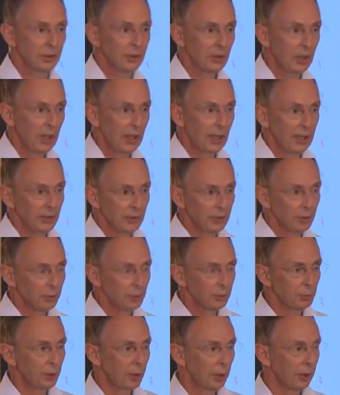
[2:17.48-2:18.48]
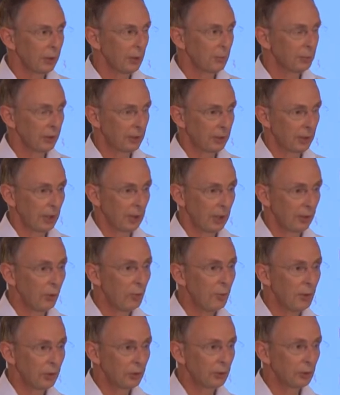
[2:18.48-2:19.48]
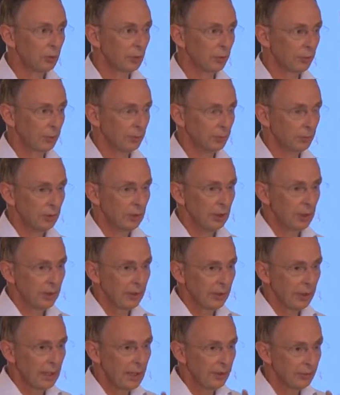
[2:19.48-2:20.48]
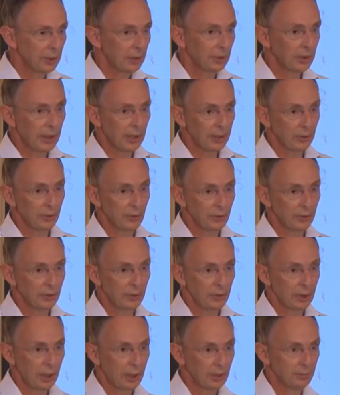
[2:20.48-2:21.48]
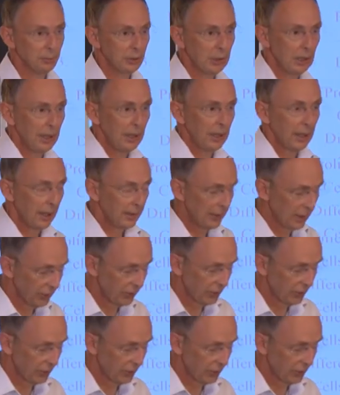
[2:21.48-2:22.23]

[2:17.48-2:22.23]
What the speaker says: die. Cells are programmed to die, almost all of them. They have to die at a certain time. And that's